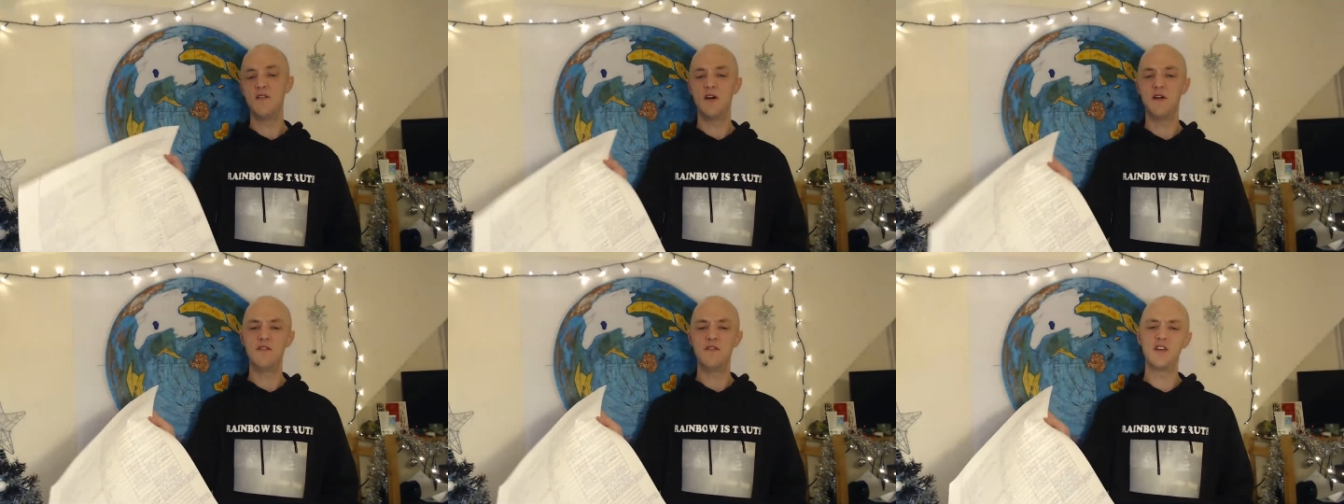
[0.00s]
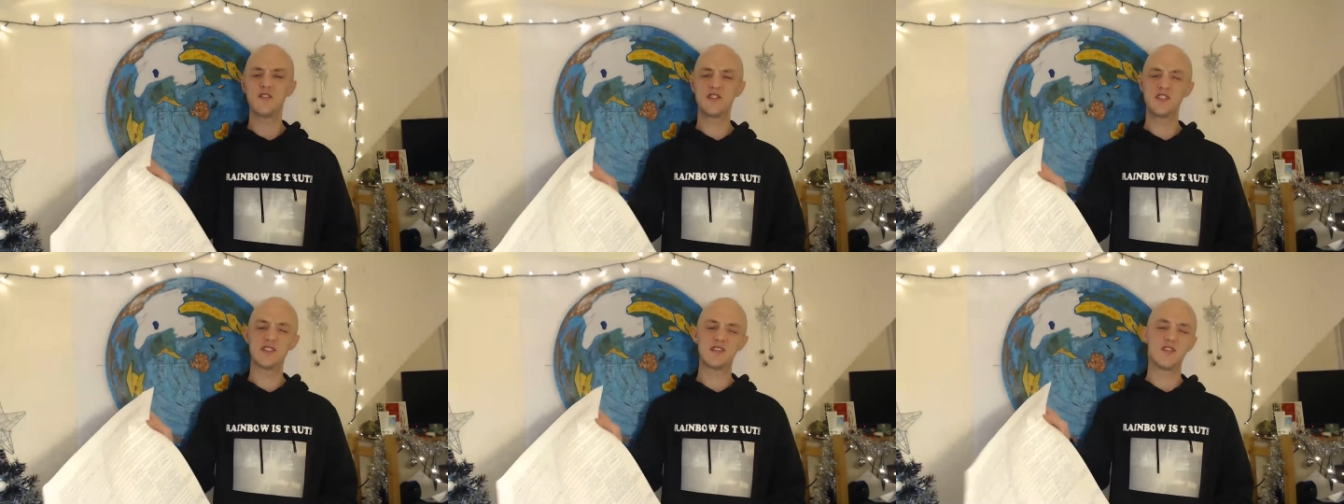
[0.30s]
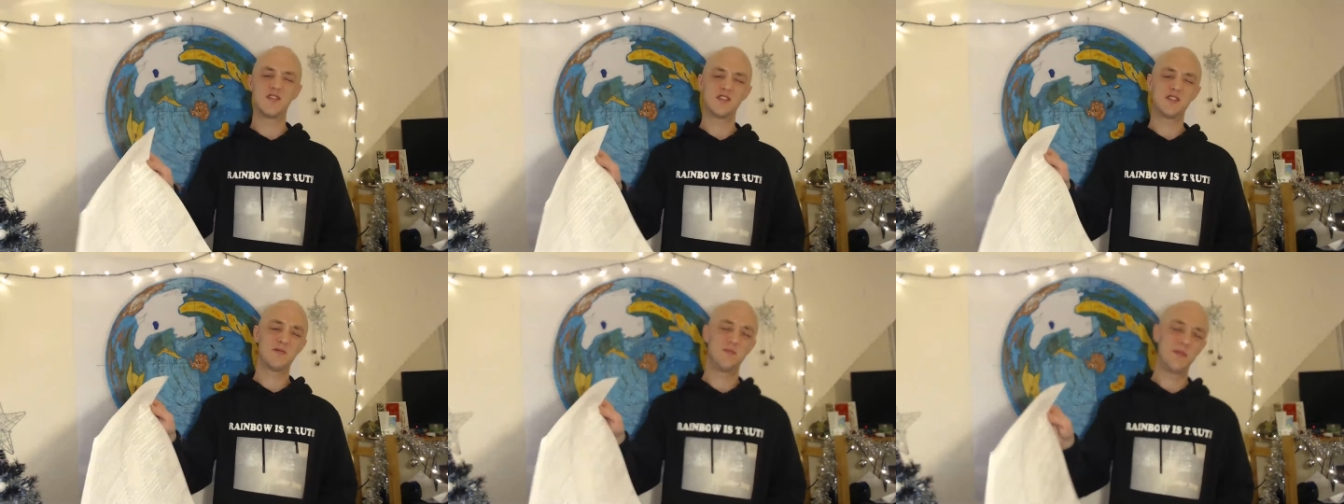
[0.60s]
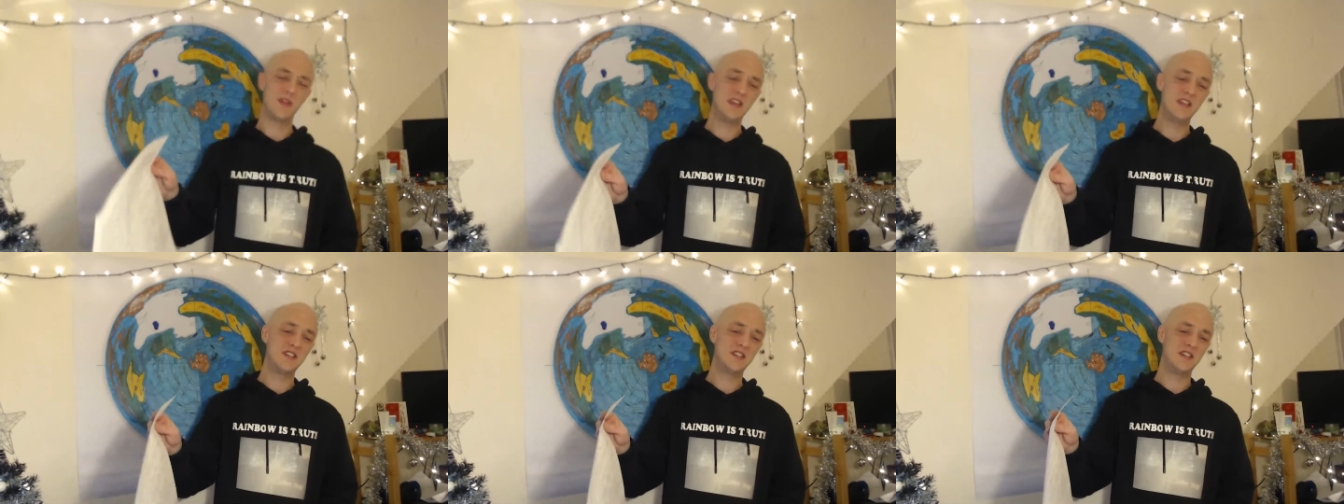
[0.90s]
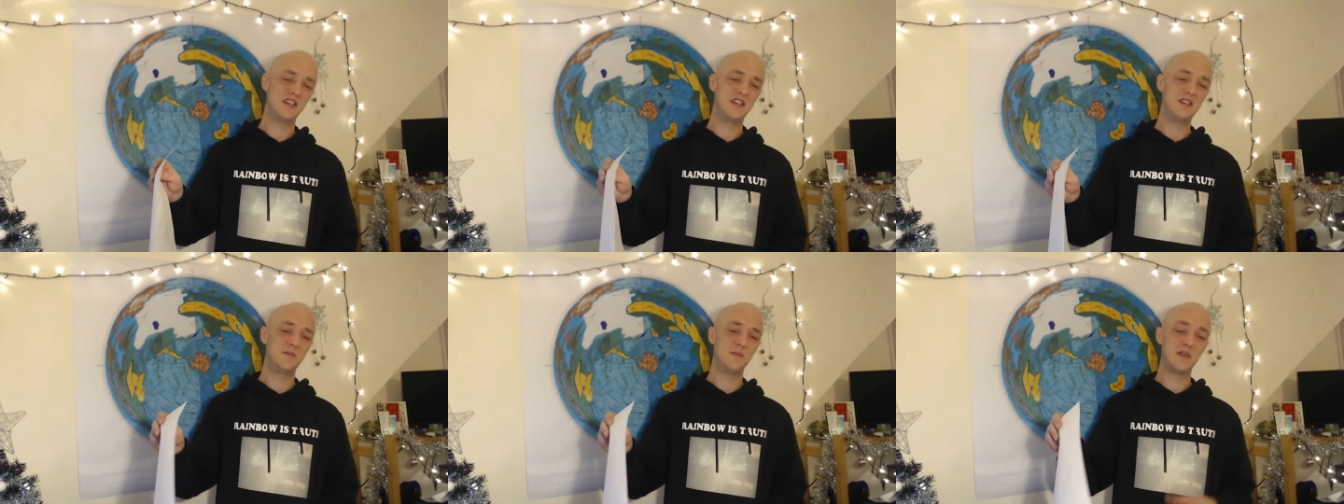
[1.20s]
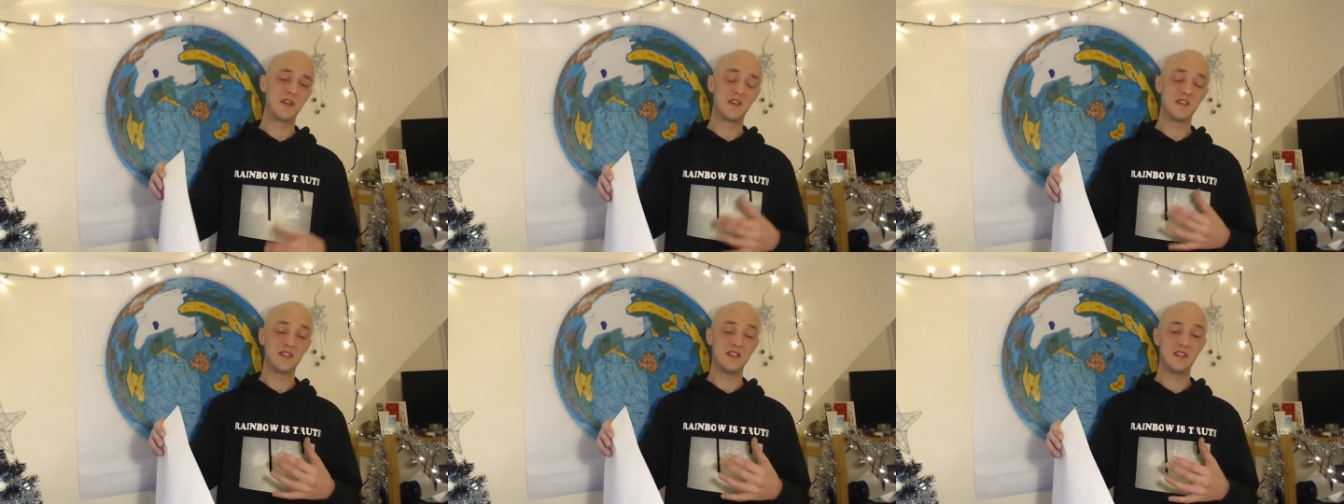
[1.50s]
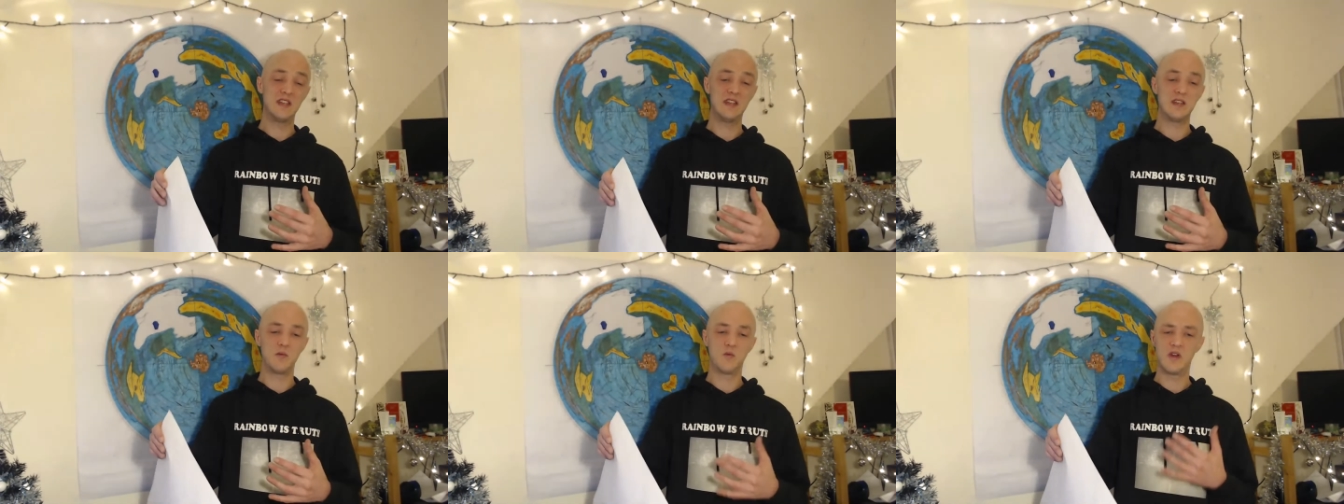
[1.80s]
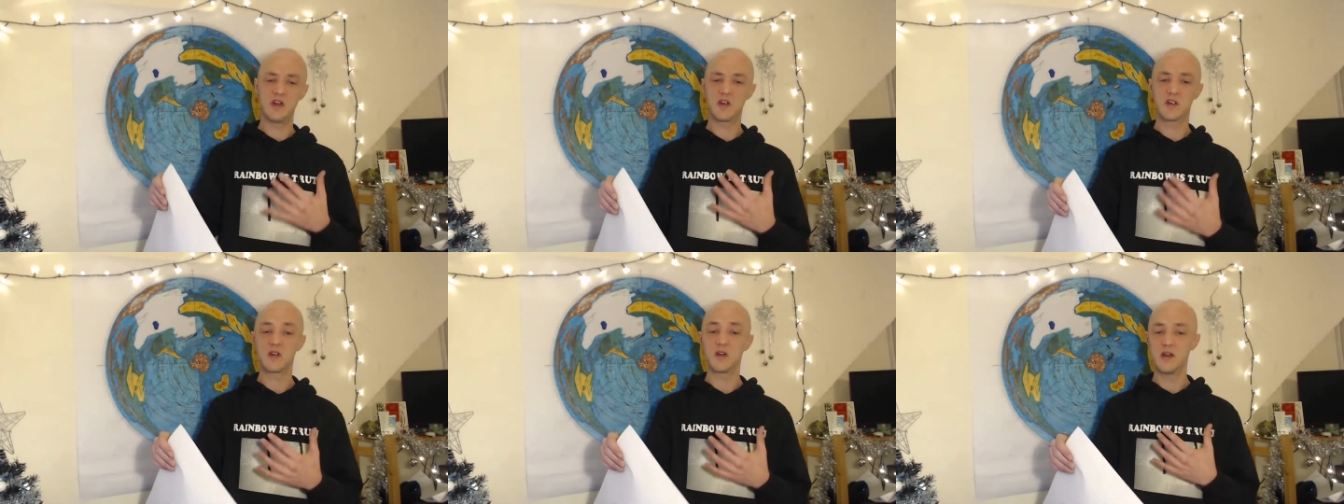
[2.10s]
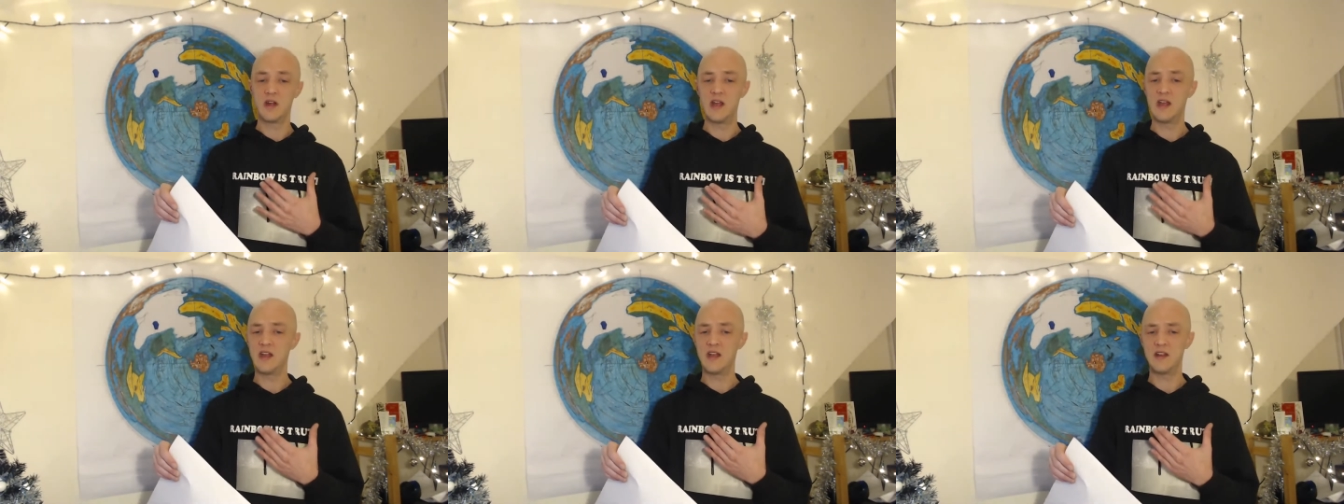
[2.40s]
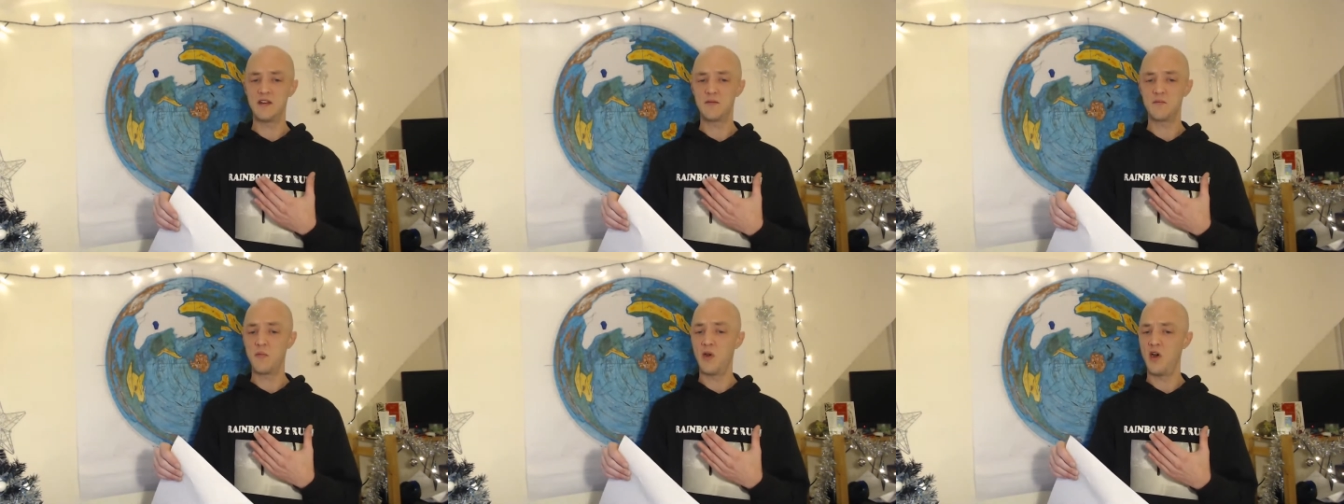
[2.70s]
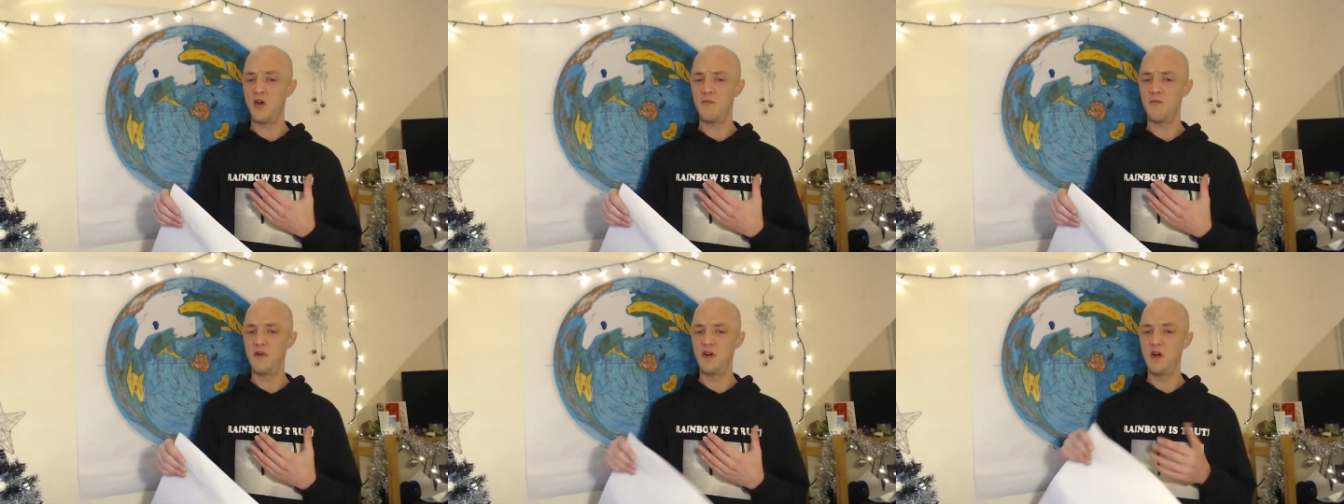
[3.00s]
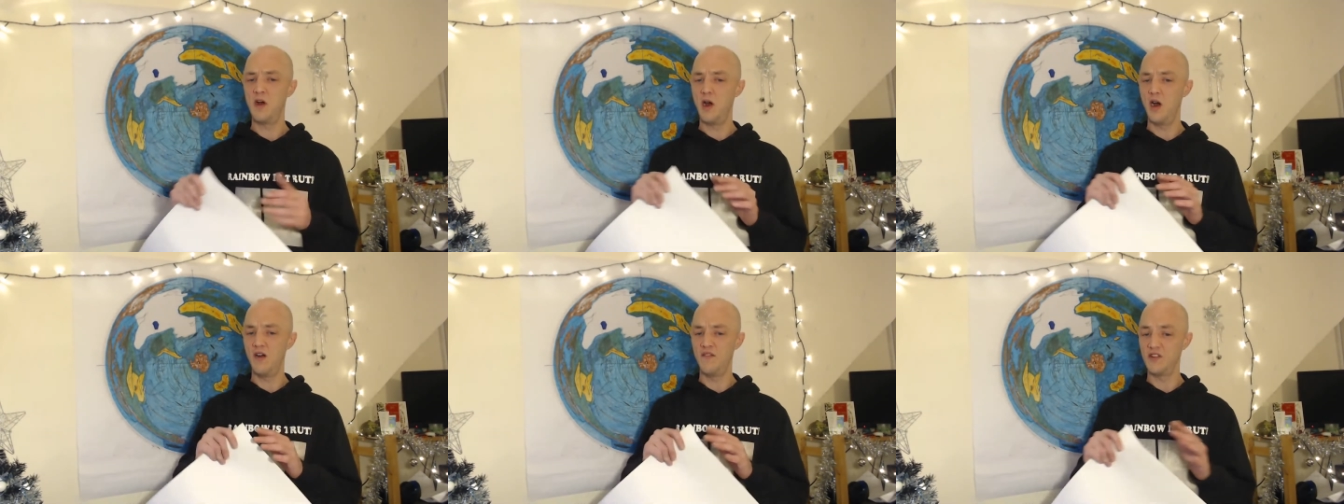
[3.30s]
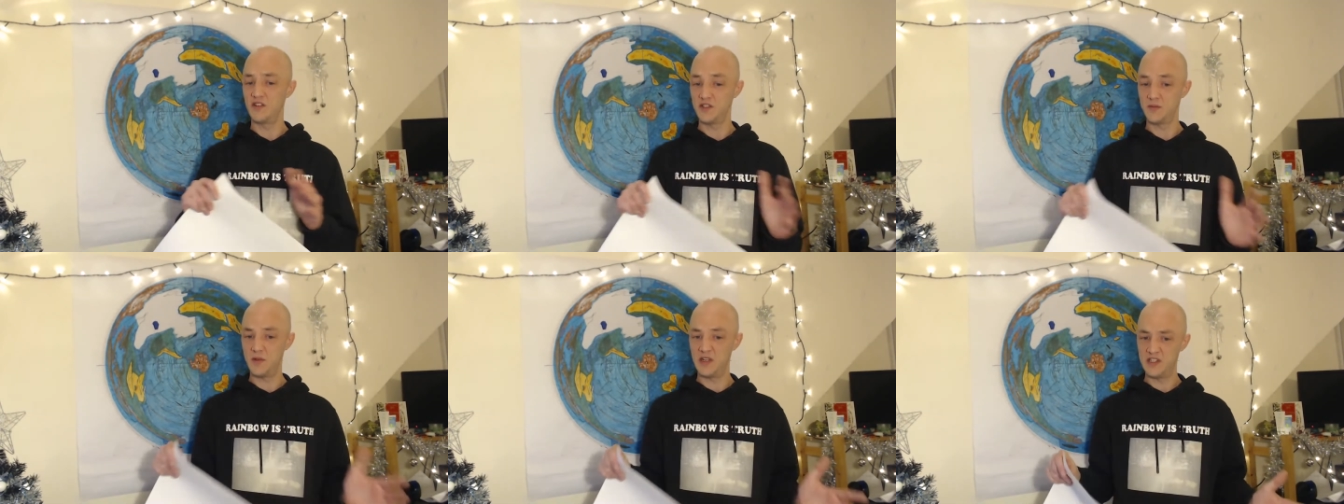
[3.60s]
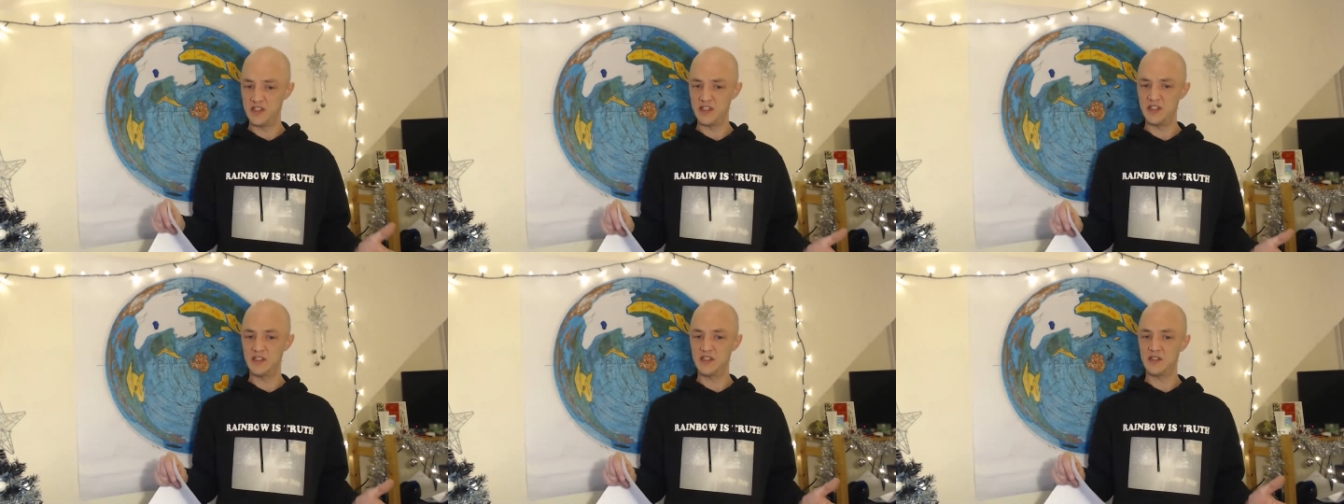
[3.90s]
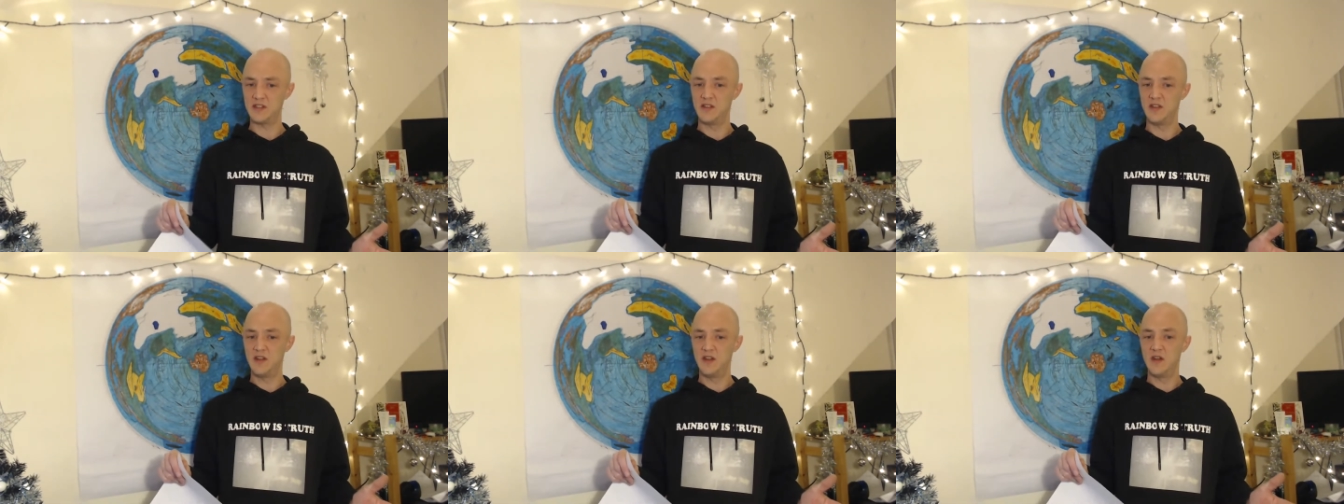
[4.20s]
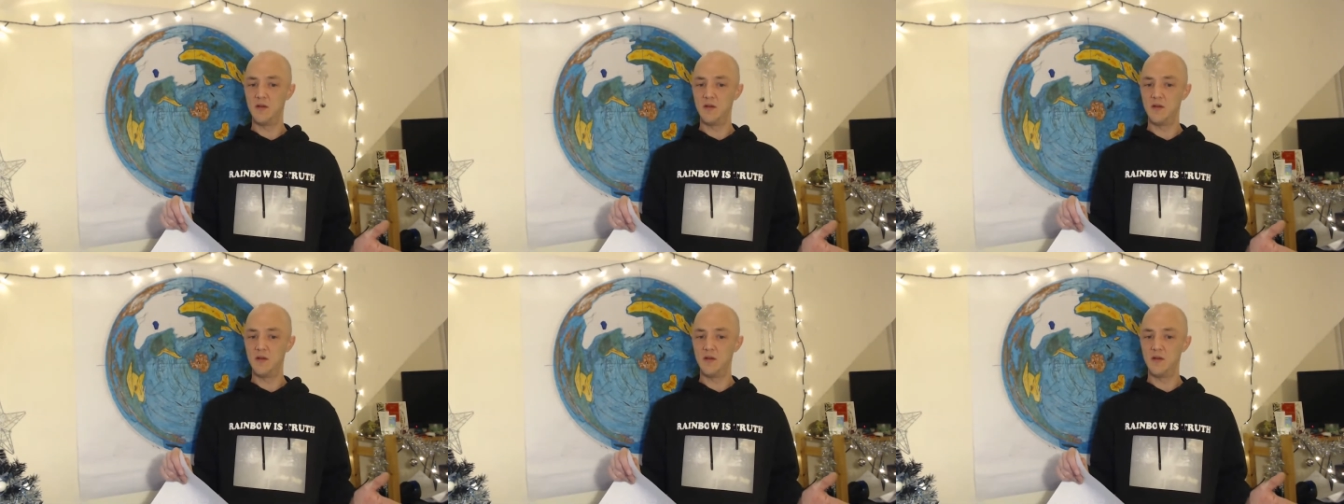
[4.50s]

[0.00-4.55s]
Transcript: not just our species, because we are created upon other species,